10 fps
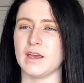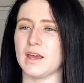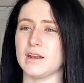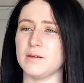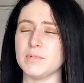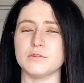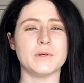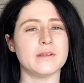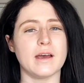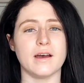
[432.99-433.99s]
And in
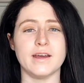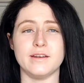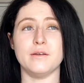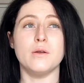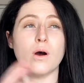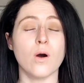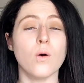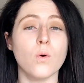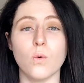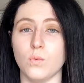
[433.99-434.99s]
between that, I had
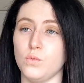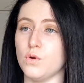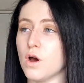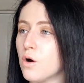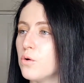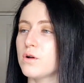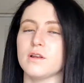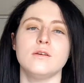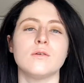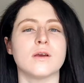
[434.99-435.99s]
no
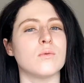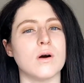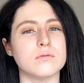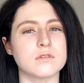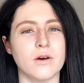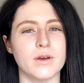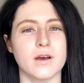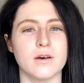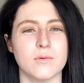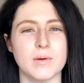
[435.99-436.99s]
clue like what was going
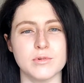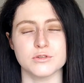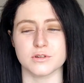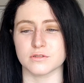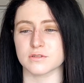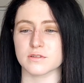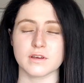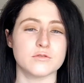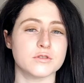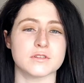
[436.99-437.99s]
on with my blood sugars because
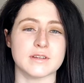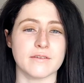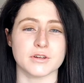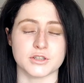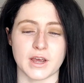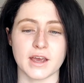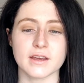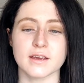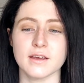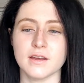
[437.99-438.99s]
I just never check.